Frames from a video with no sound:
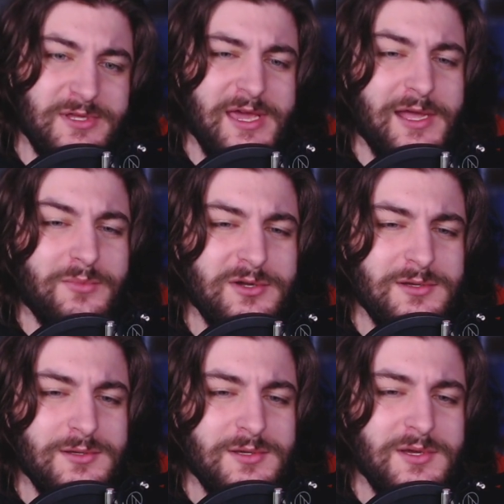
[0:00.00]
on camera,
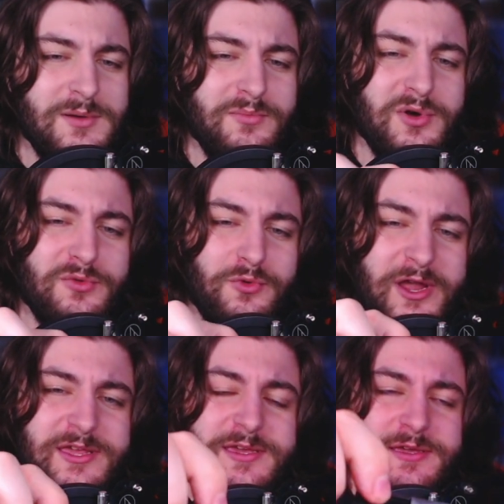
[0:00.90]
but
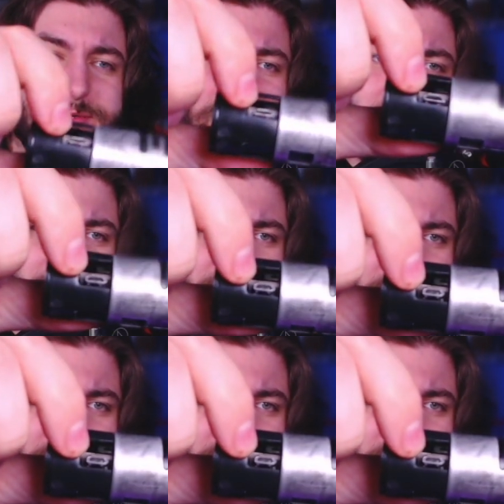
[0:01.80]
right here,